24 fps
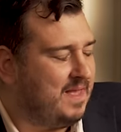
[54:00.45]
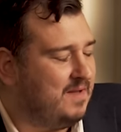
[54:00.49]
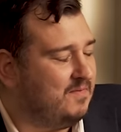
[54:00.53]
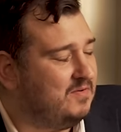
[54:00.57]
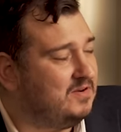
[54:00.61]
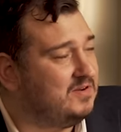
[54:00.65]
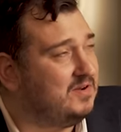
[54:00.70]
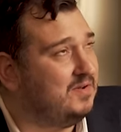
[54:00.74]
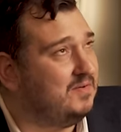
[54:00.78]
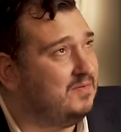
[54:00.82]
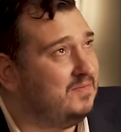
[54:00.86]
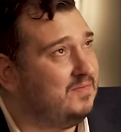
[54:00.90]
I
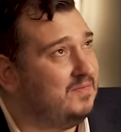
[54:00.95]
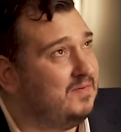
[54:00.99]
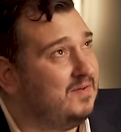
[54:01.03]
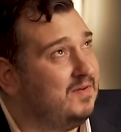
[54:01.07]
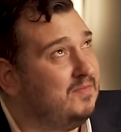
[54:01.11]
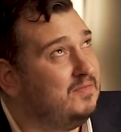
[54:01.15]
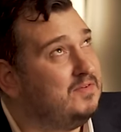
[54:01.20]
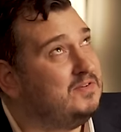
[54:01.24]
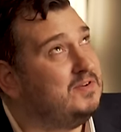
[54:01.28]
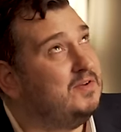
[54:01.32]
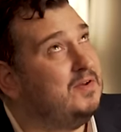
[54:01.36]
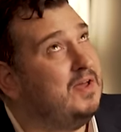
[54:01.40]
wish I
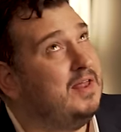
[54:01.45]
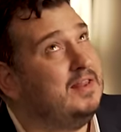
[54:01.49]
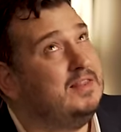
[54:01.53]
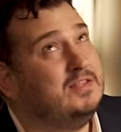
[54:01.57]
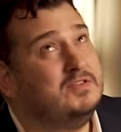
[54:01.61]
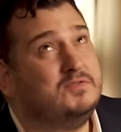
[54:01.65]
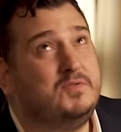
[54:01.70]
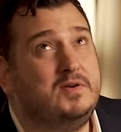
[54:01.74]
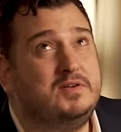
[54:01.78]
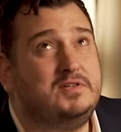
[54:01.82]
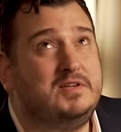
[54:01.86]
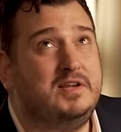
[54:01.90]
had
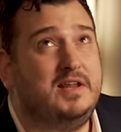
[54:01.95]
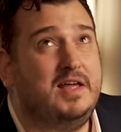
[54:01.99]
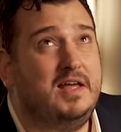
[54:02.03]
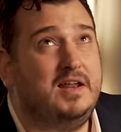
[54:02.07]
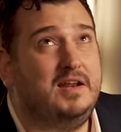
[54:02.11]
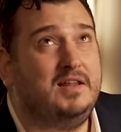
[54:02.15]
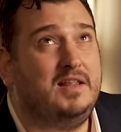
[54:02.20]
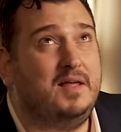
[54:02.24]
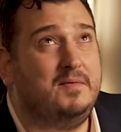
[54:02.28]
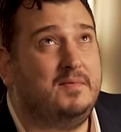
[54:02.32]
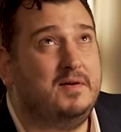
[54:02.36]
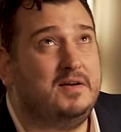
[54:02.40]
this question ahead
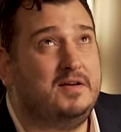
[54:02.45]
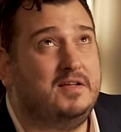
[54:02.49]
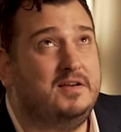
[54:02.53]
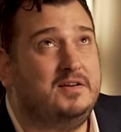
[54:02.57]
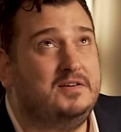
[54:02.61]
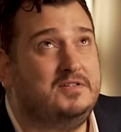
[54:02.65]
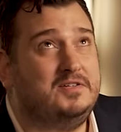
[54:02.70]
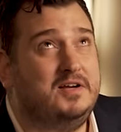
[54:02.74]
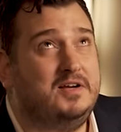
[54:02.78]
of time. I could have